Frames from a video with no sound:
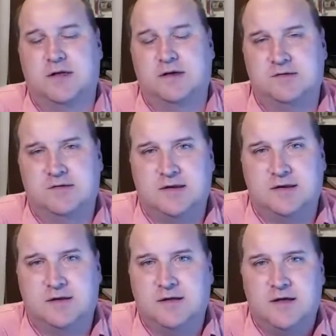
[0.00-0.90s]
Like you said,
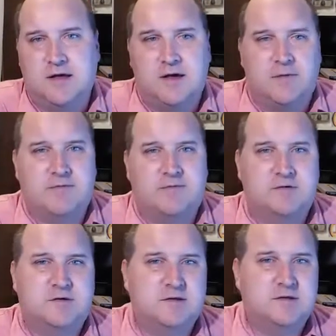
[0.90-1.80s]
Neil, when I
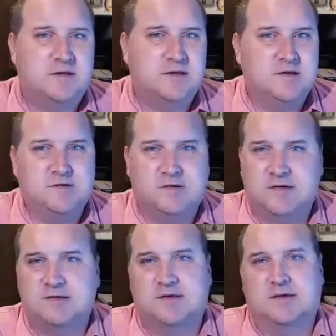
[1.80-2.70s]
first started selling T-shirts,
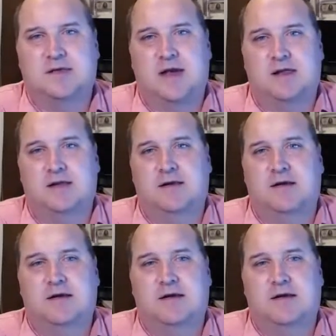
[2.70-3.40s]
I sucked at it,